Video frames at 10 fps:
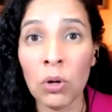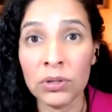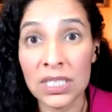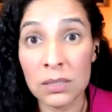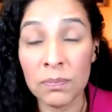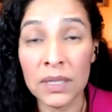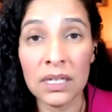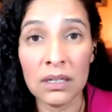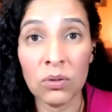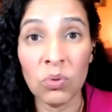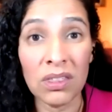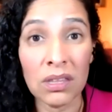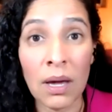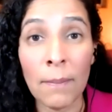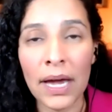only speak with
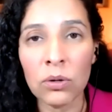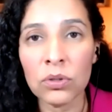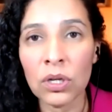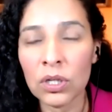about